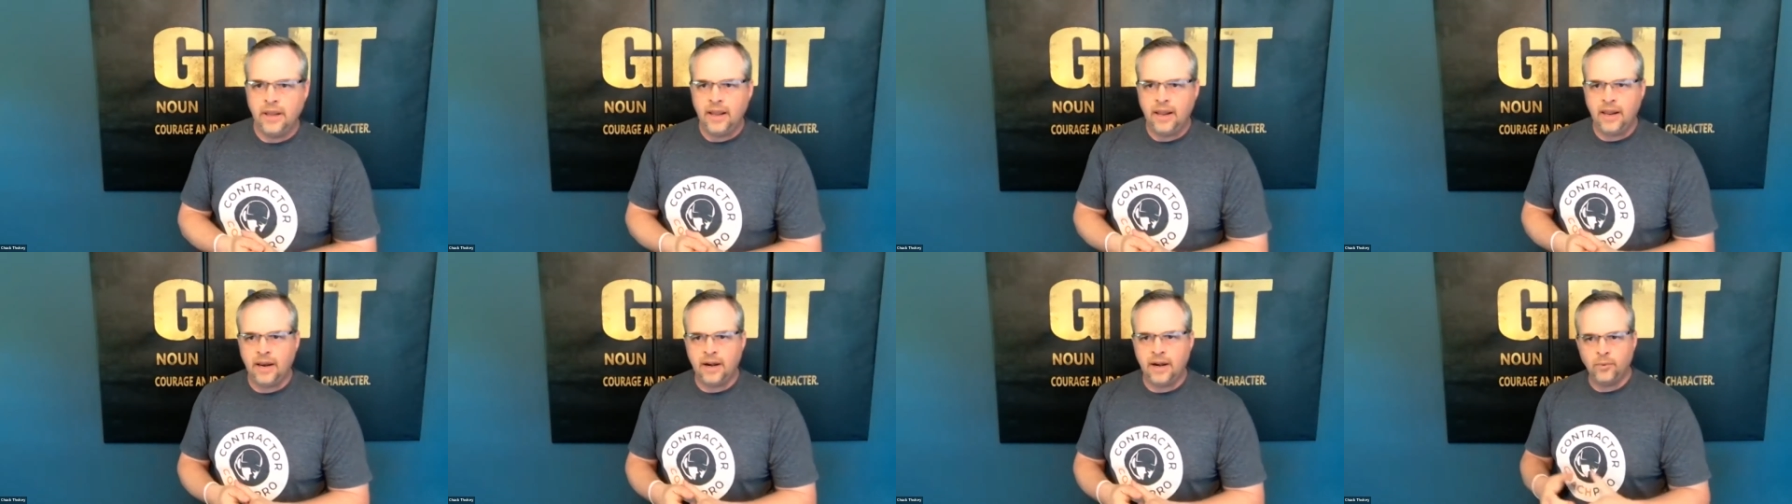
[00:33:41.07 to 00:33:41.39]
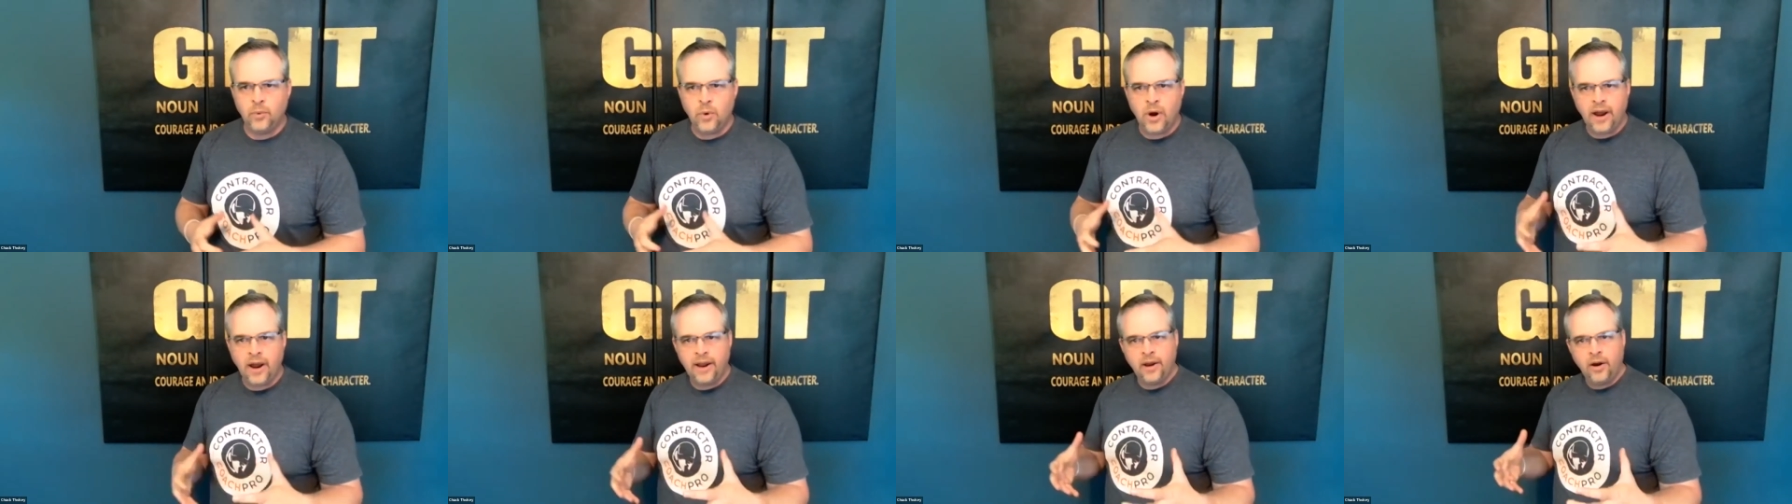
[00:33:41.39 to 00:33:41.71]
and
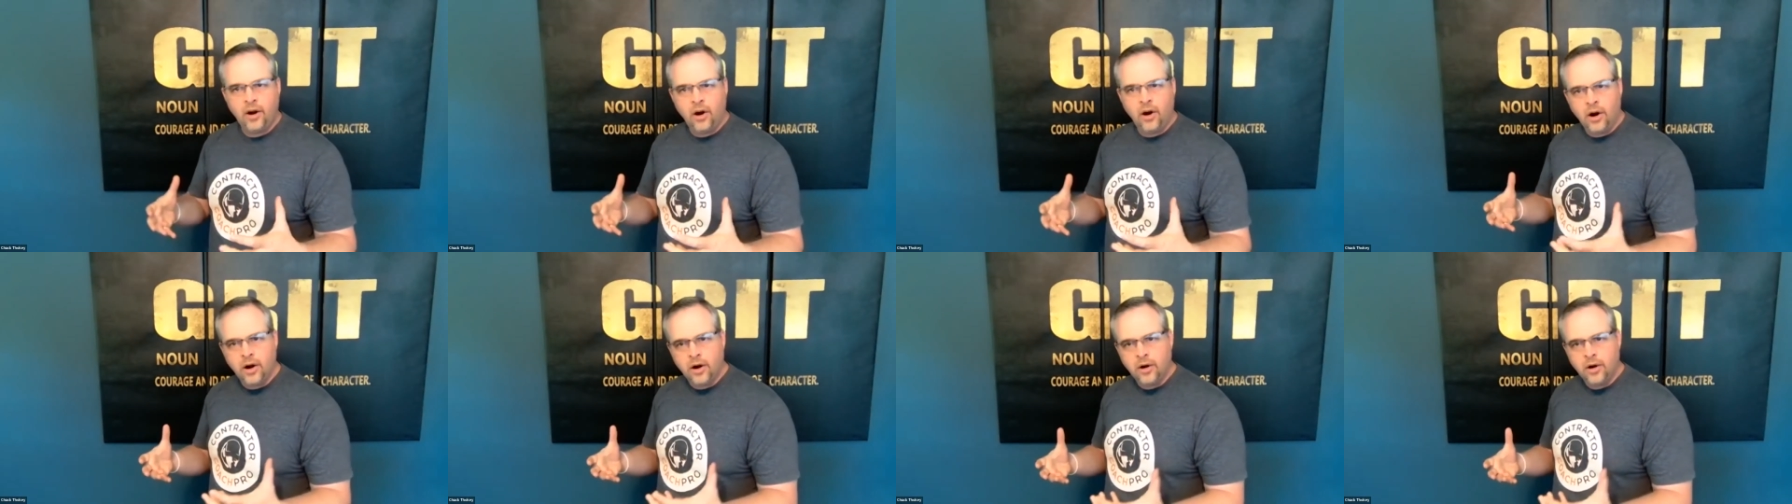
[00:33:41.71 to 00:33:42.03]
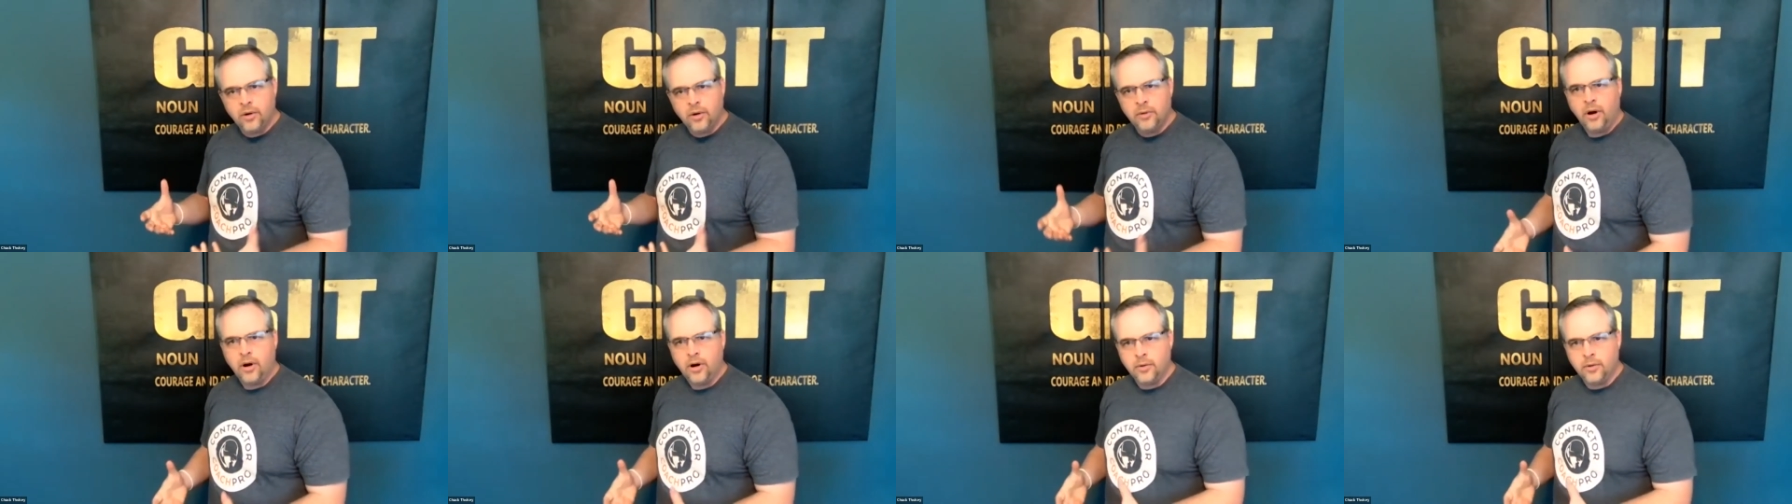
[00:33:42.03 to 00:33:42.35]
why
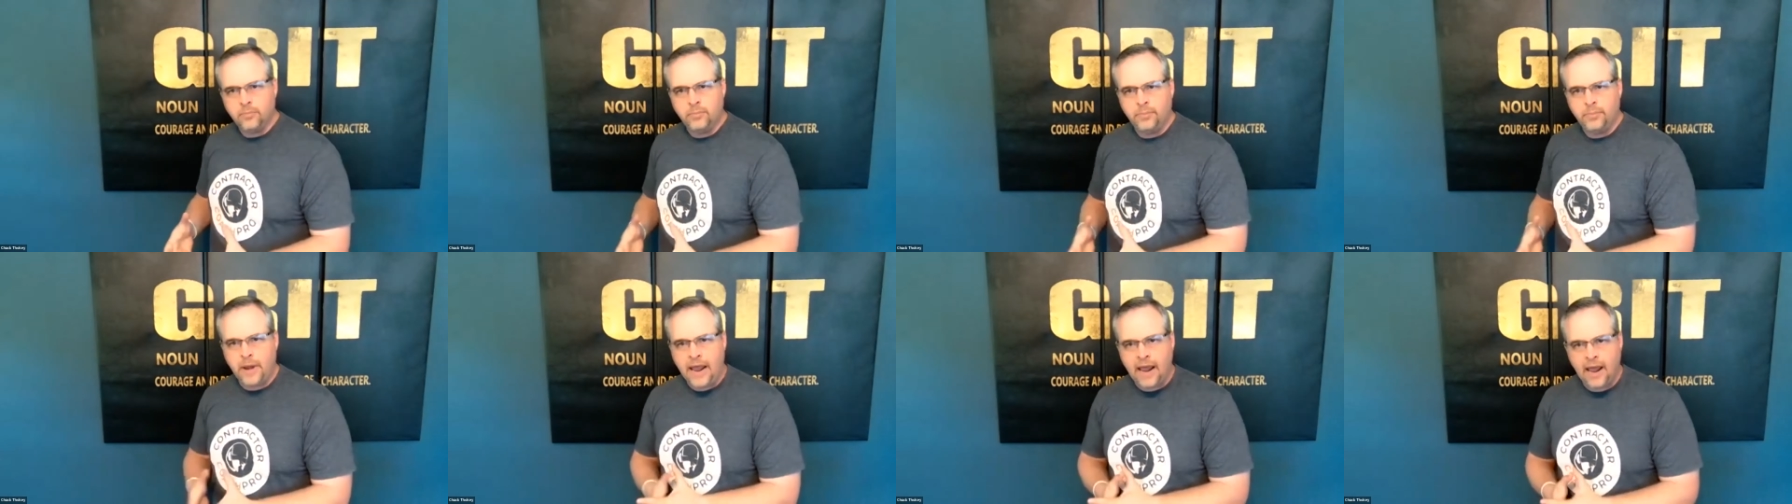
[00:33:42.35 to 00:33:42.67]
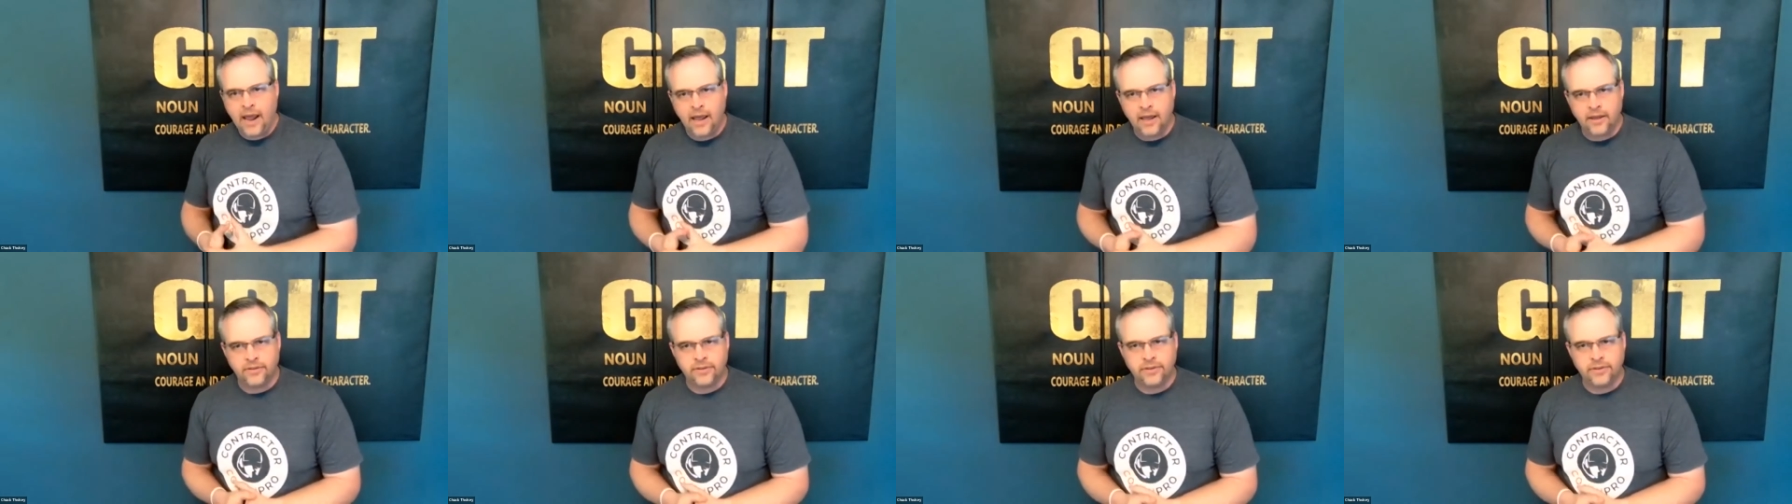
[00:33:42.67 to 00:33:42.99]
our
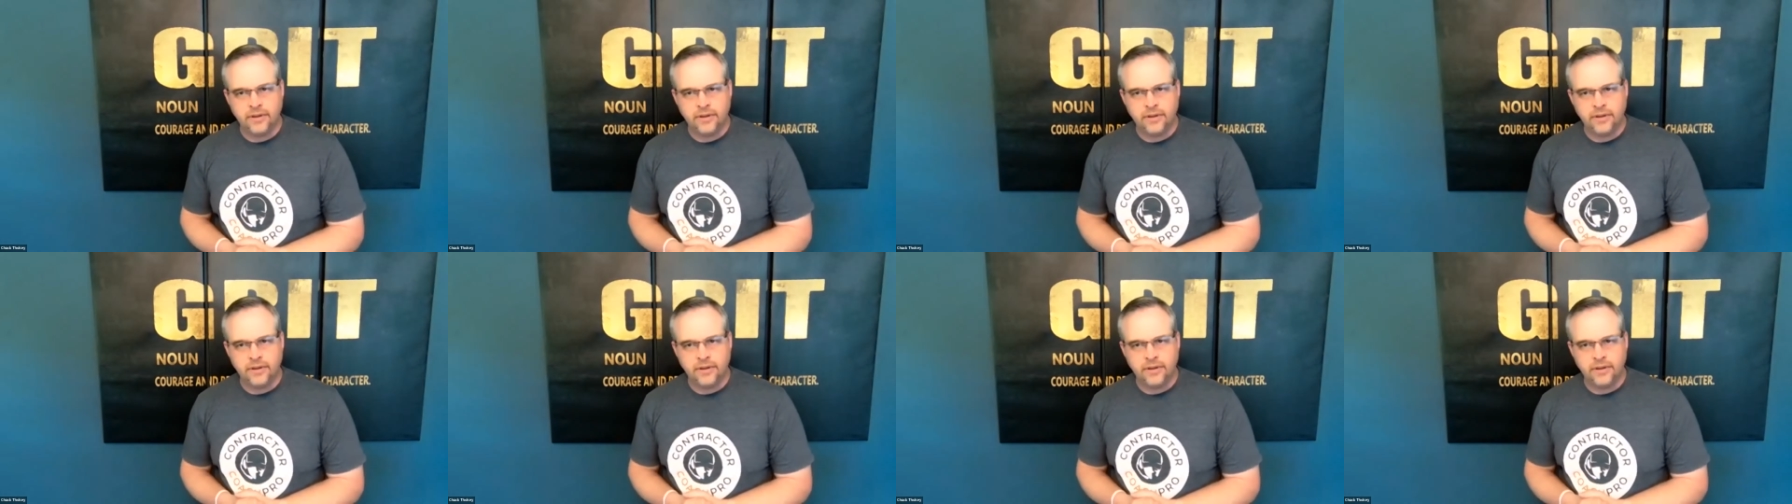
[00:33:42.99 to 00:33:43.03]
bath